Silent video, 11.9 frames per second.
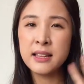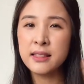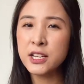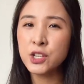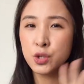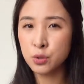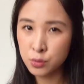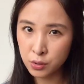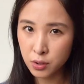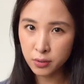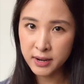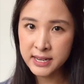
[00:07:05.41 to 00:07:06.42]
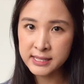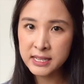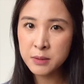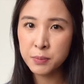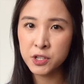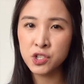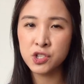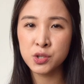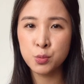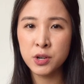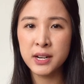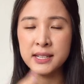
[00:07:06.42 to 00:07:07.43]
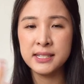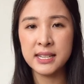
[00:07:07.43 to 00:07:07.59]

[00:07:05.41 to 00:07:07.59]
Nothing too crazy, but you just want a